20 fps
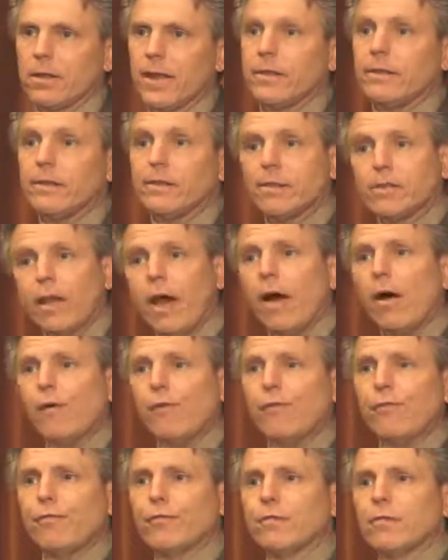And the
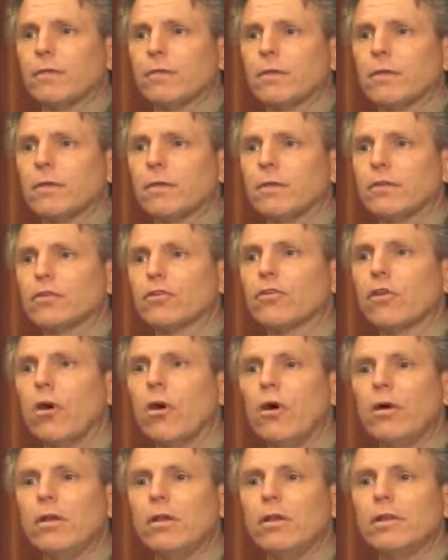self, the
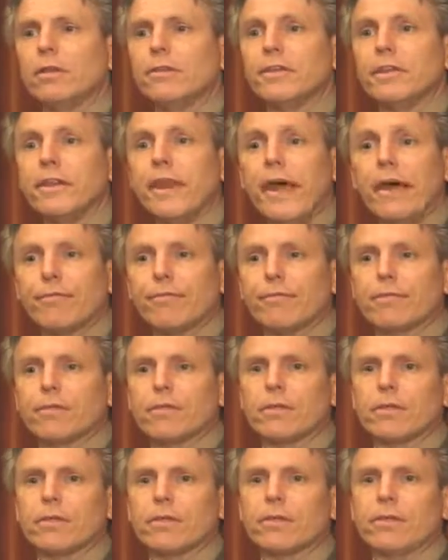soul, the
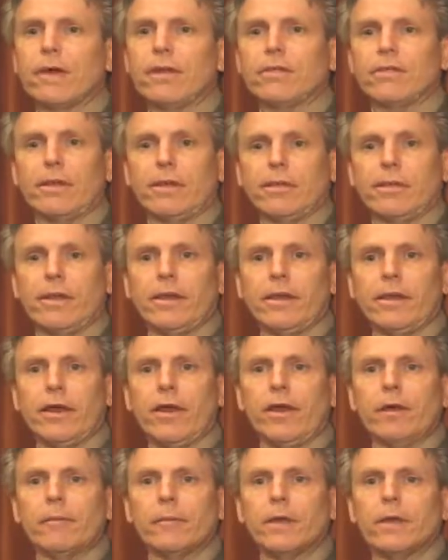nafs, as they say in
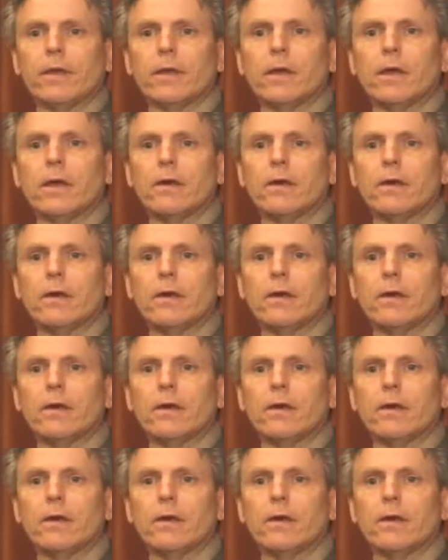Arabic,